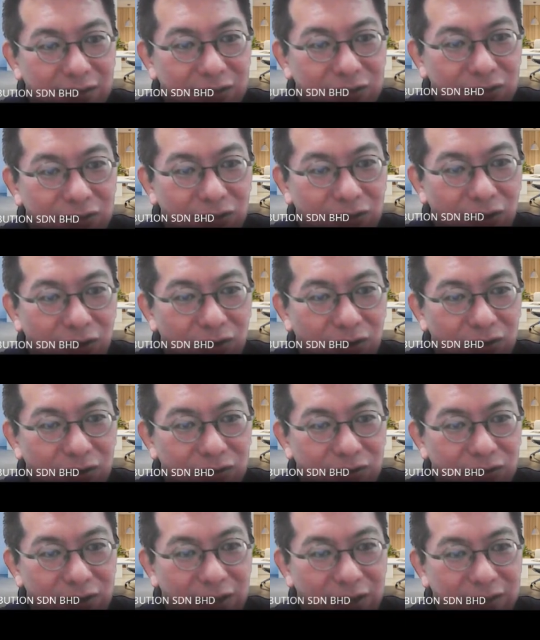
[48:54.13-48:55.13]
so
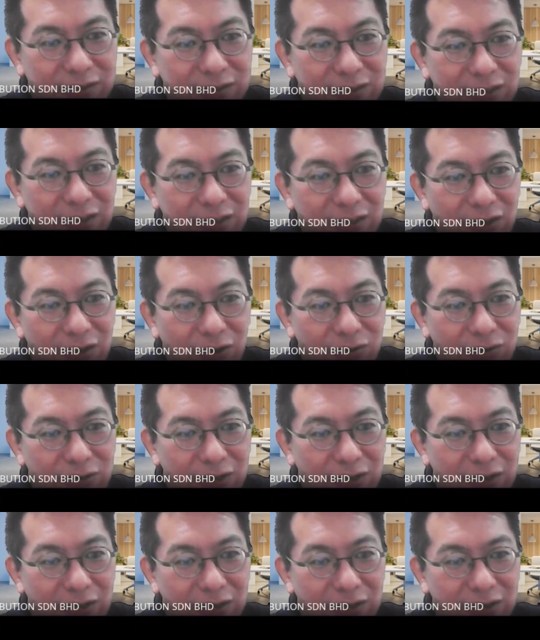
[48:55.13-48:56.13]
you can see all
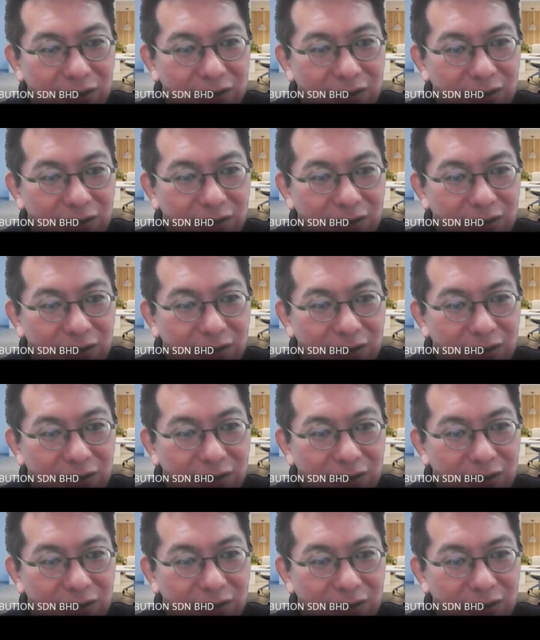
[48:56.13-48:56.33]
the